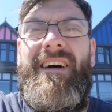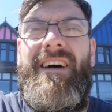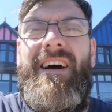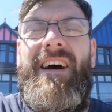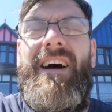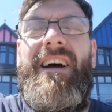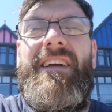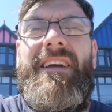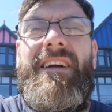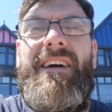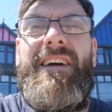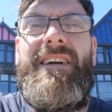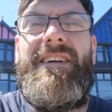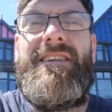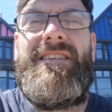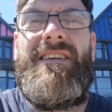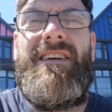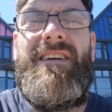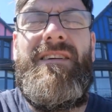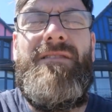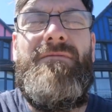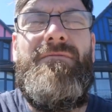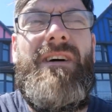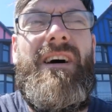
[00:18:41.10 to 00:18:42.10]
Hi, guys.
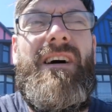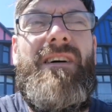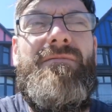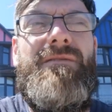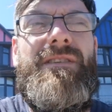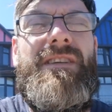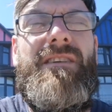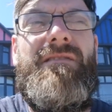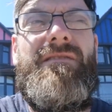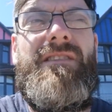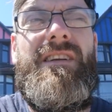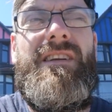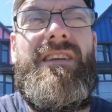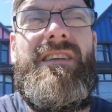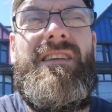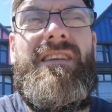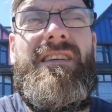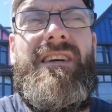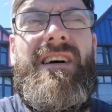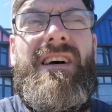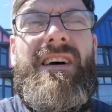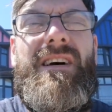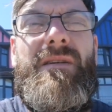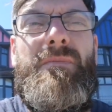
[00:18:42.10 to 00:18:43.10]
Well, we're down in
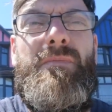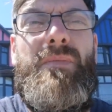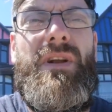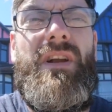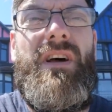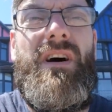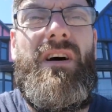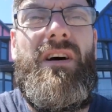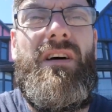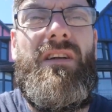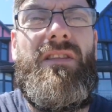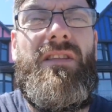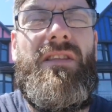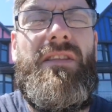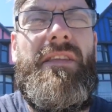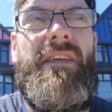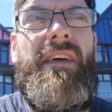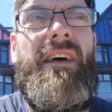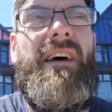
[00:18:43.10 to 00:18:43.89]
Penarth